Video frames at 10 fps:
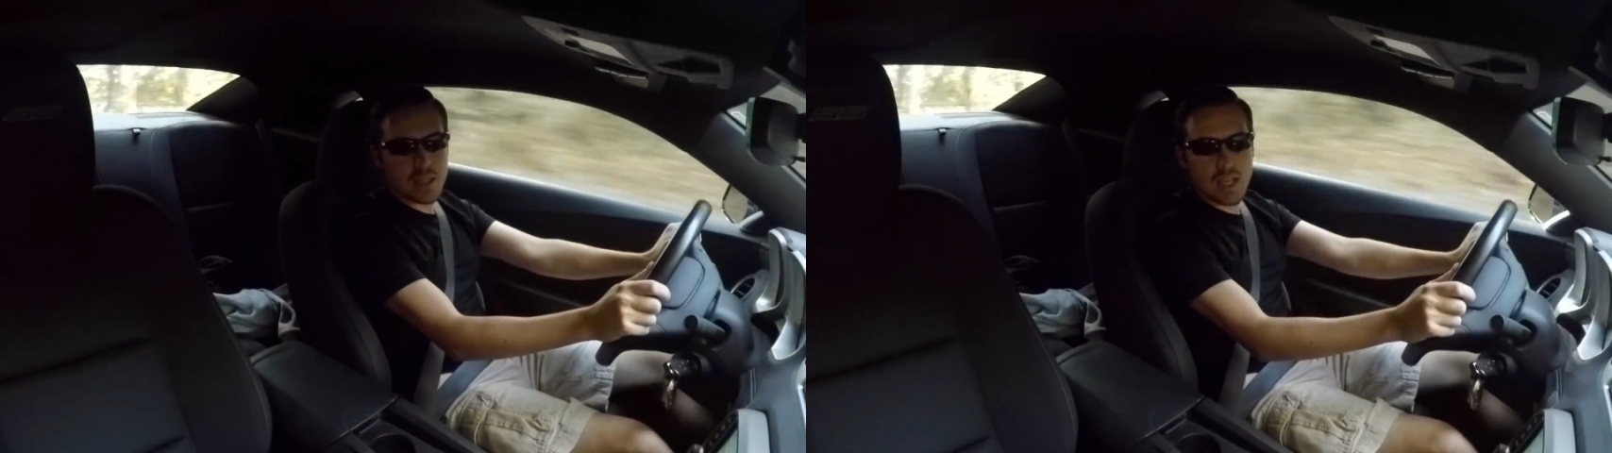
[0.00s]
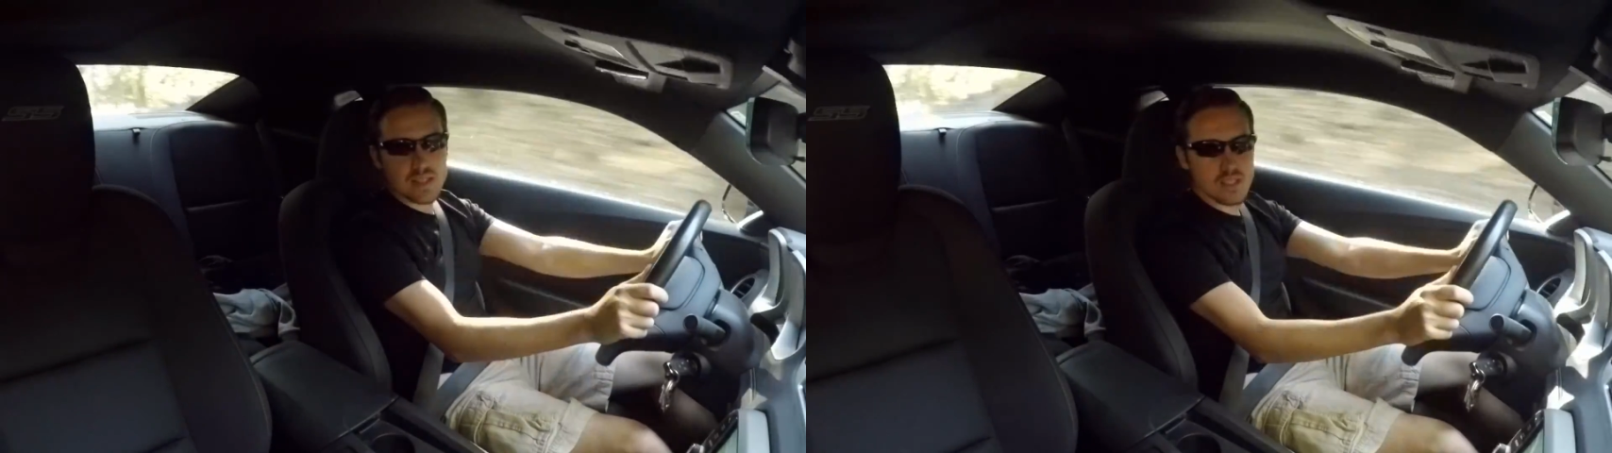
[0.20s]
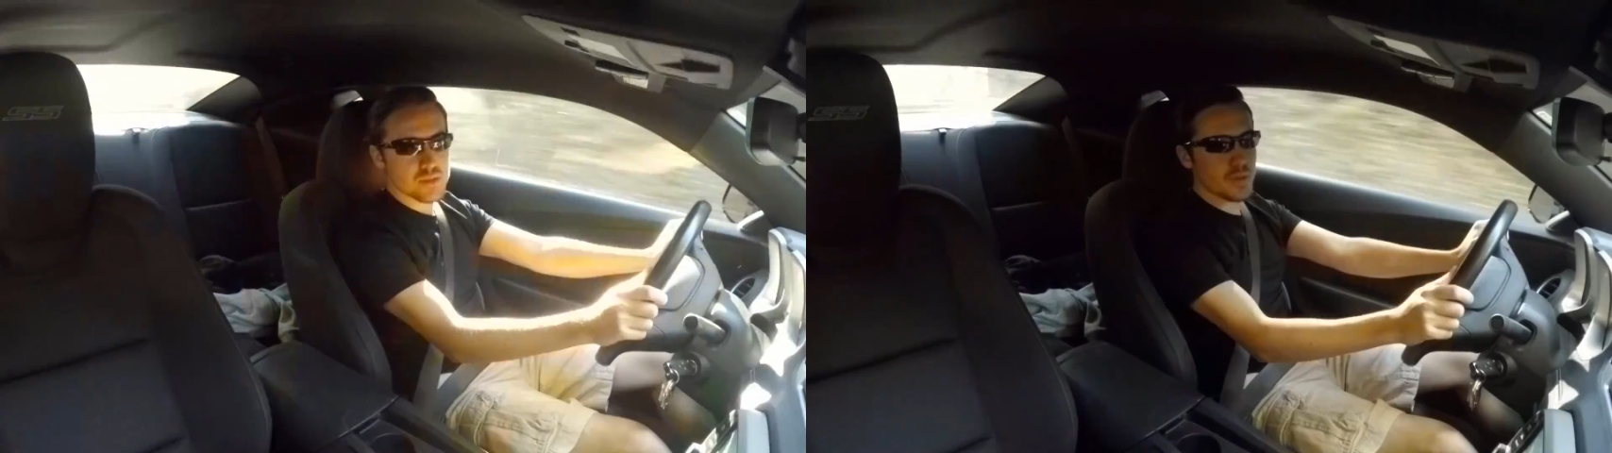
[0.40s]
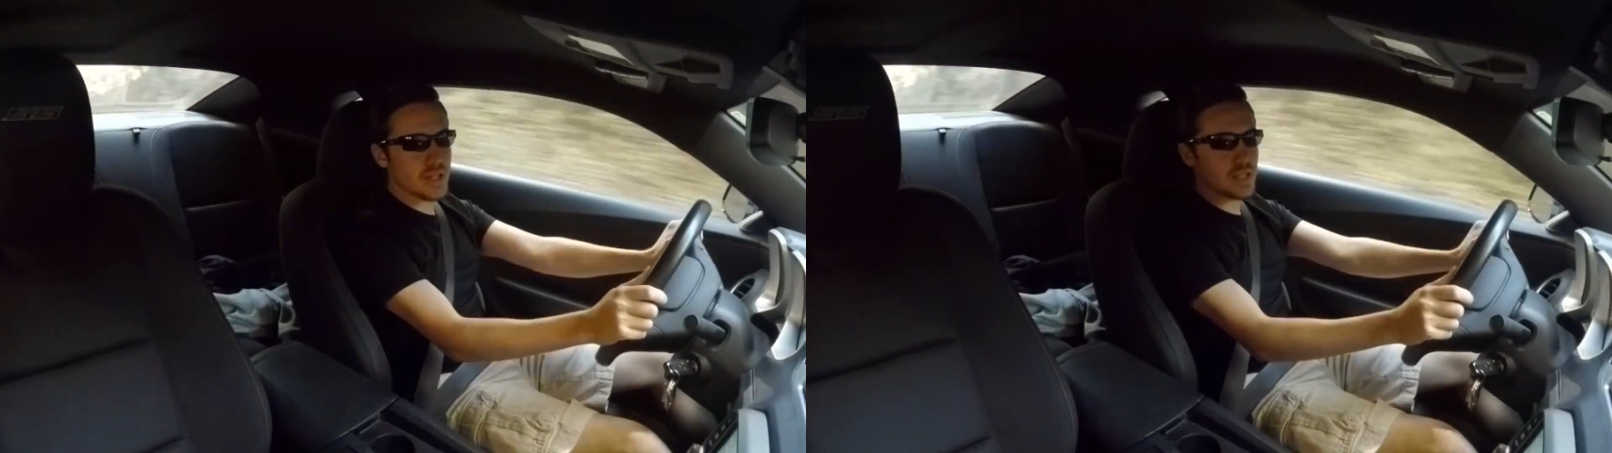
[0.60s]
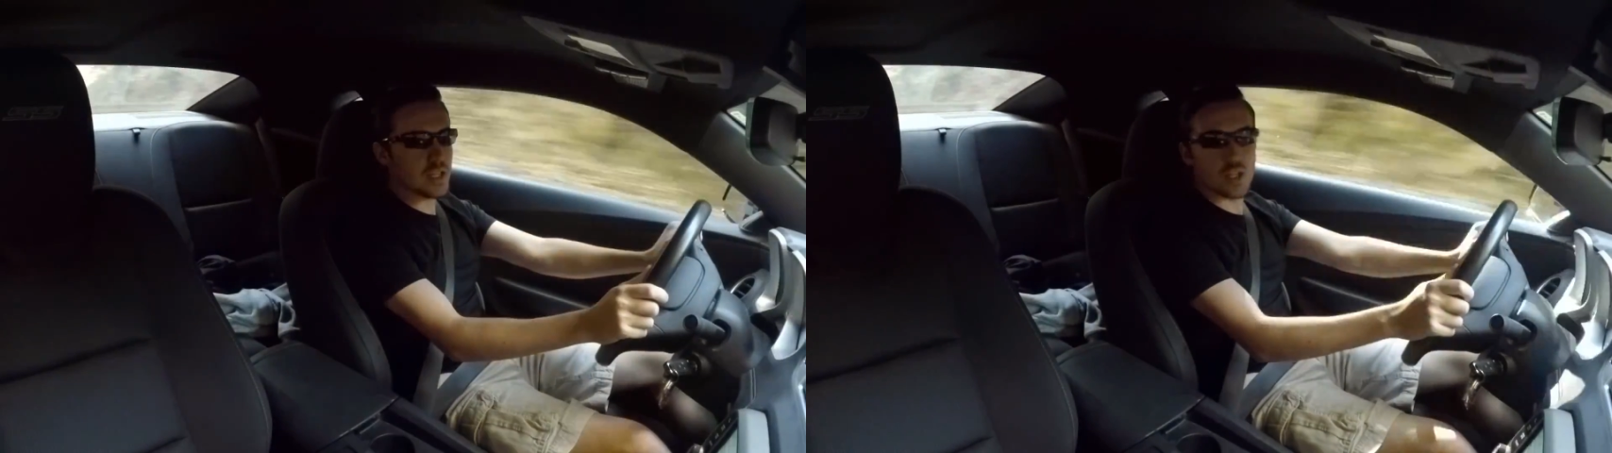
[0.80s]
license
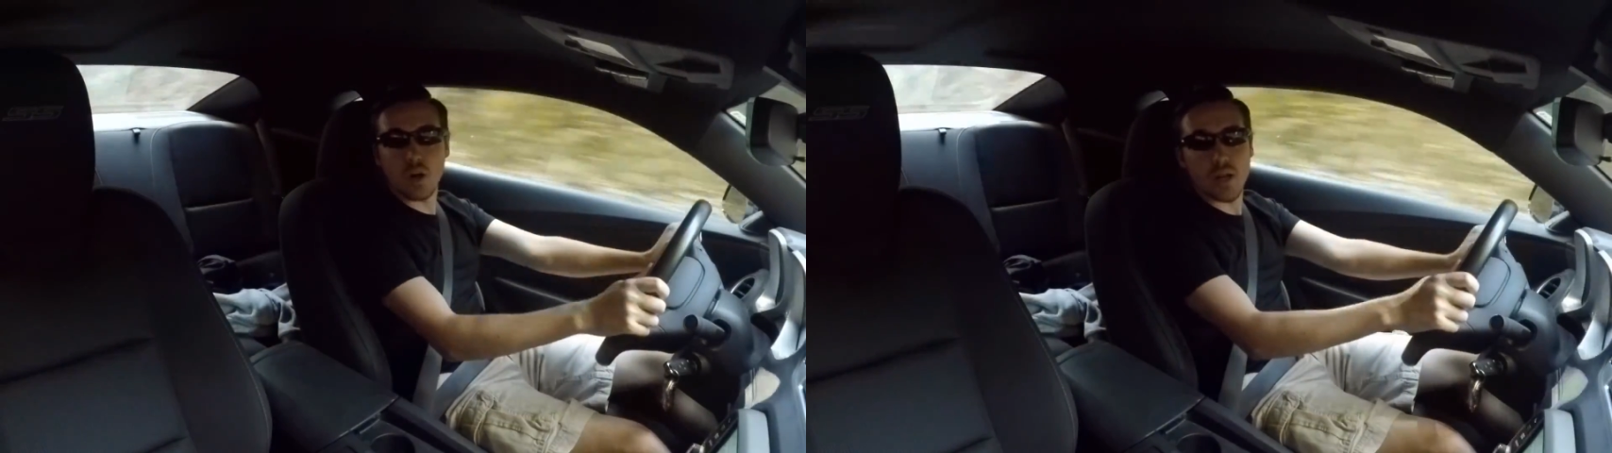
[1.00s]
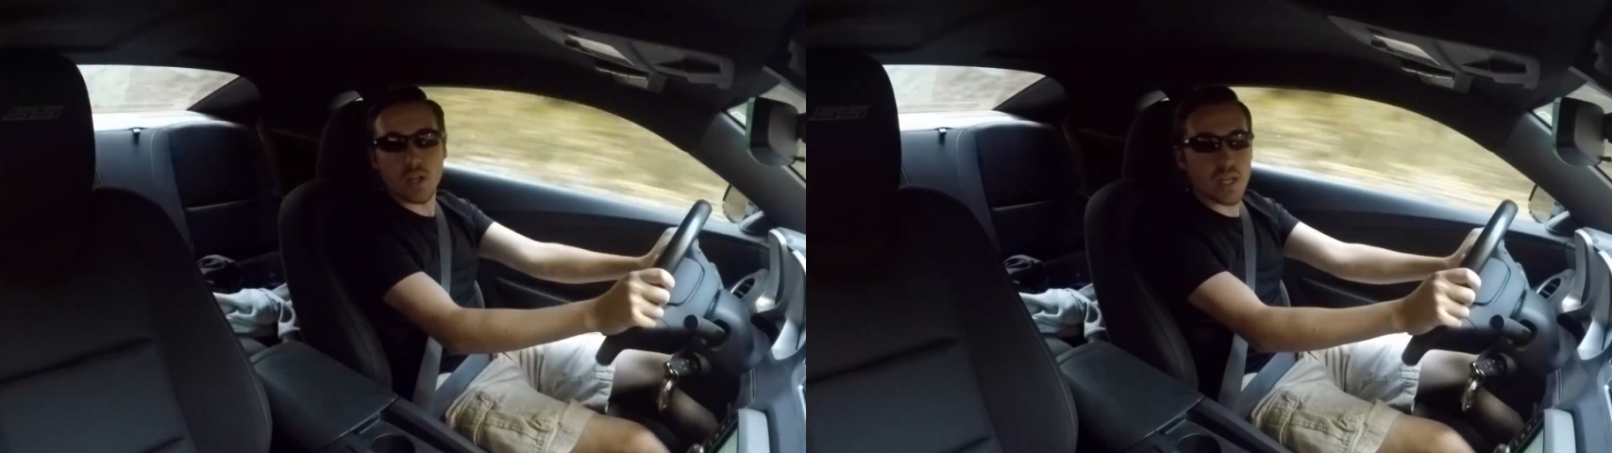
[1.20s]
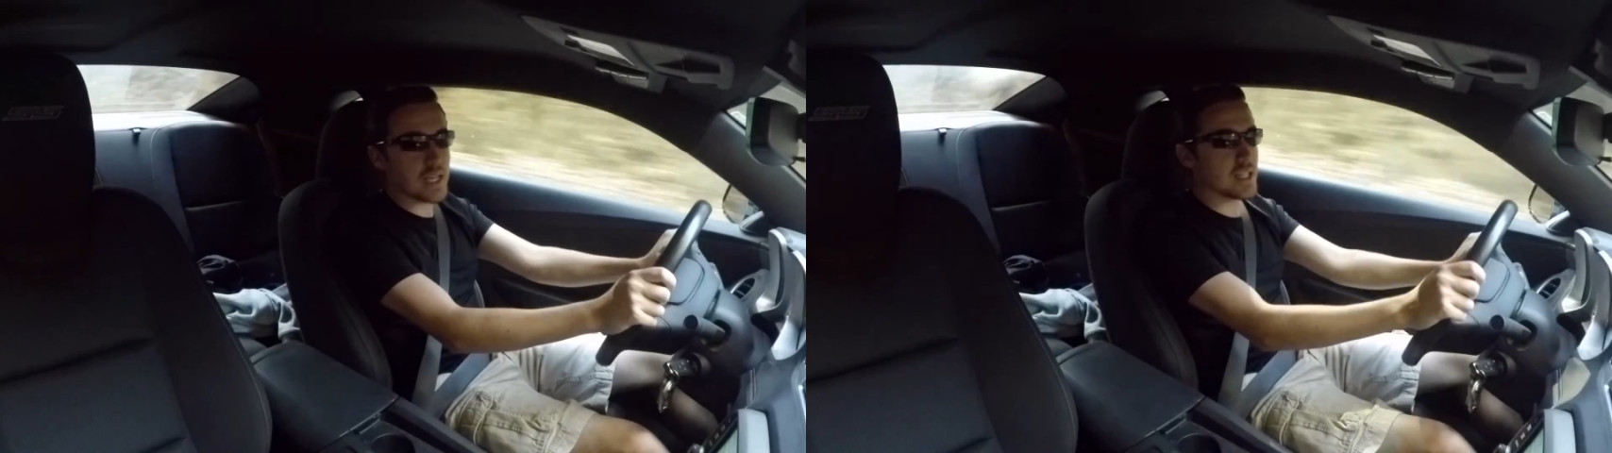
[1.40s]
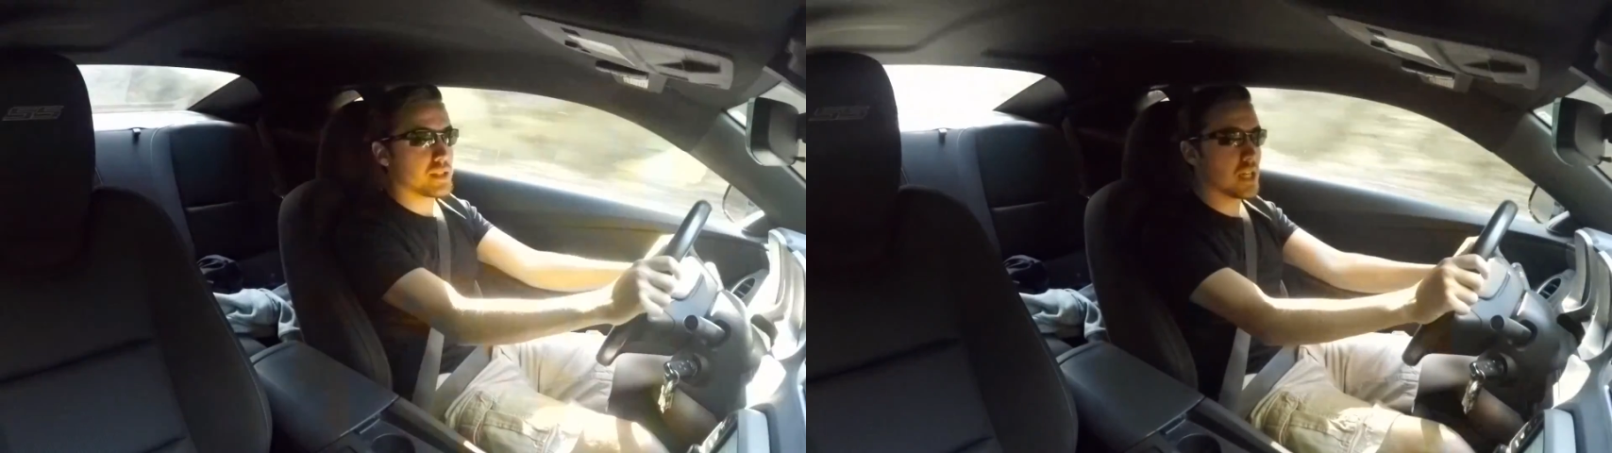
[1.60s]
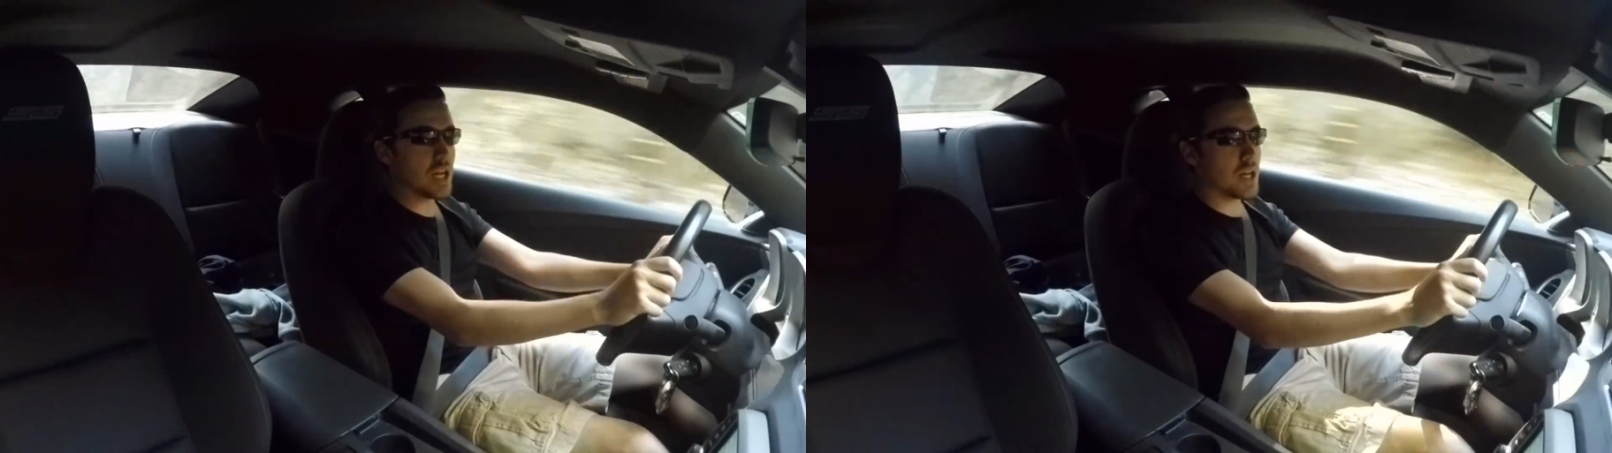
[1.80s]
plate. No, I don't hate
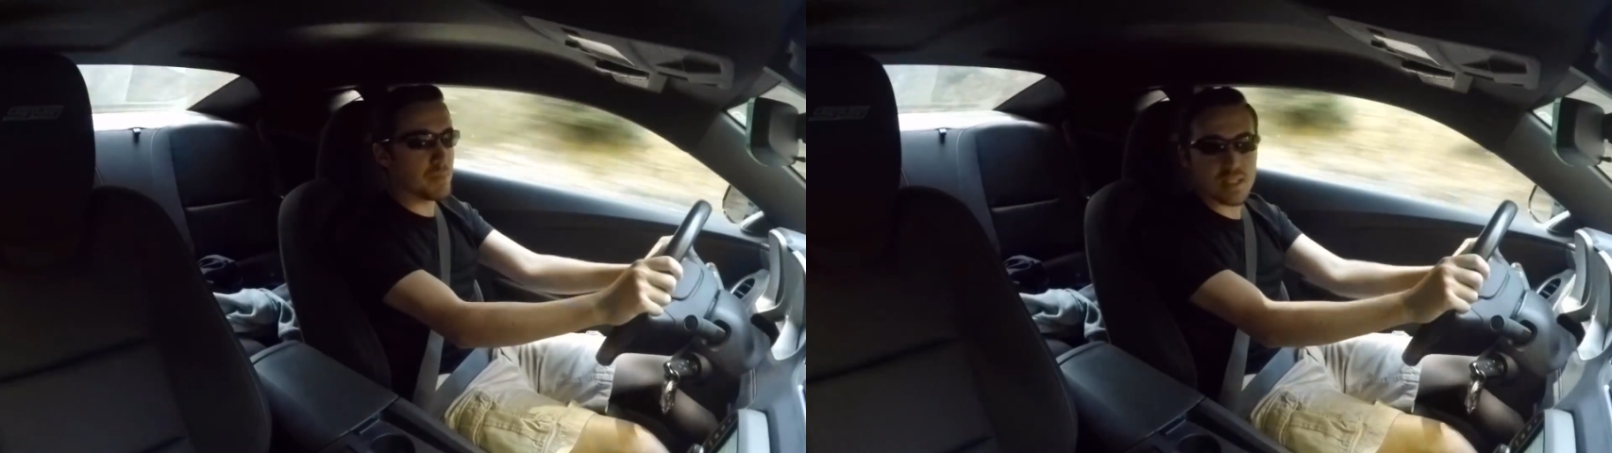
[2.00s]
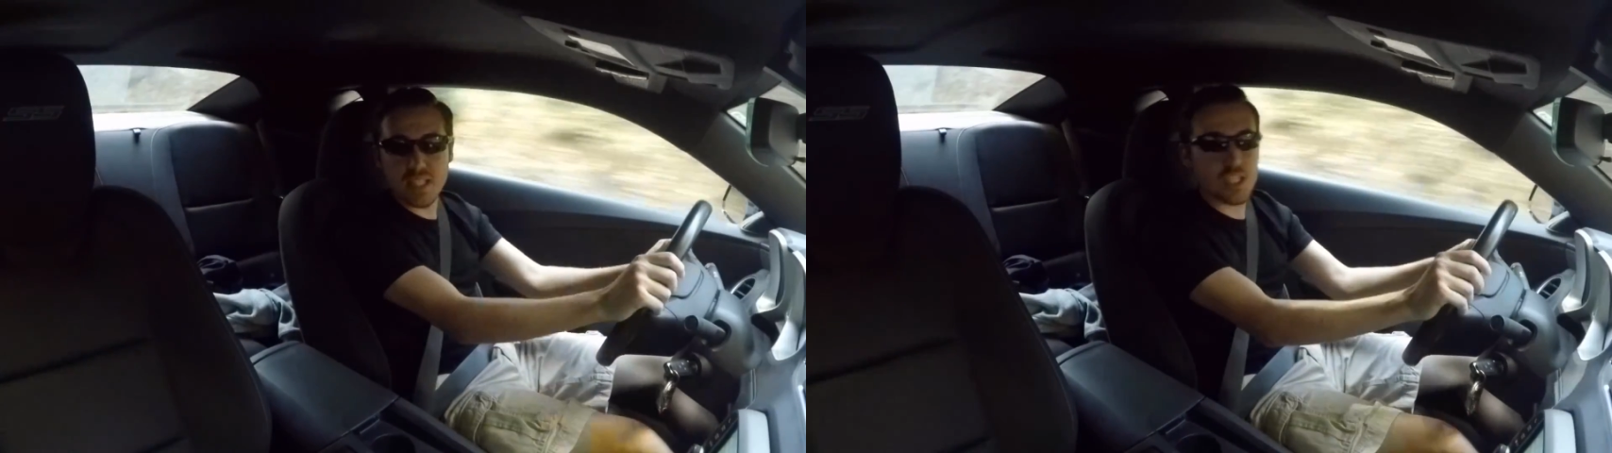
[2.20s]
Mustang